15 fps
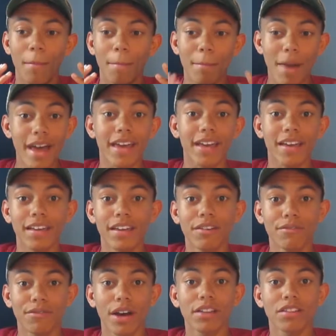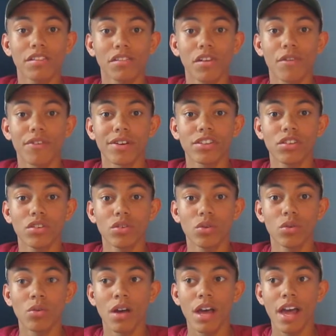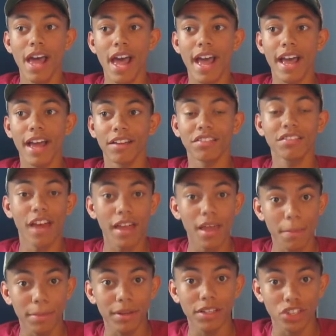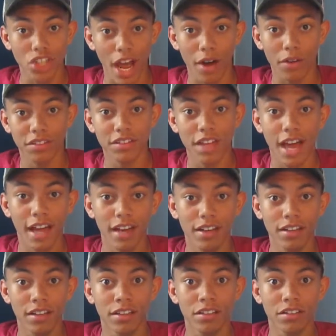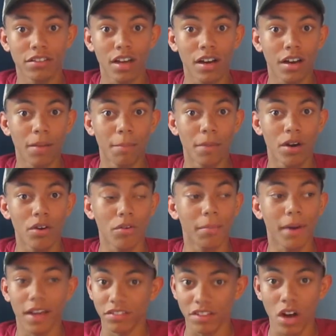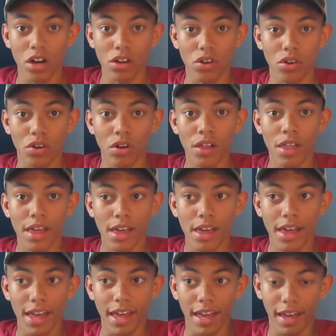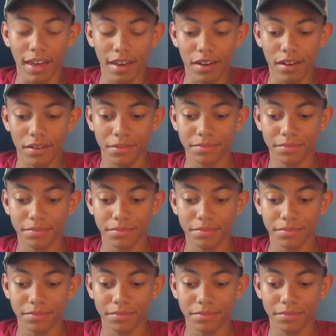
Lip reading: Mike invites us over to a second beach house that is owned by his uncle, and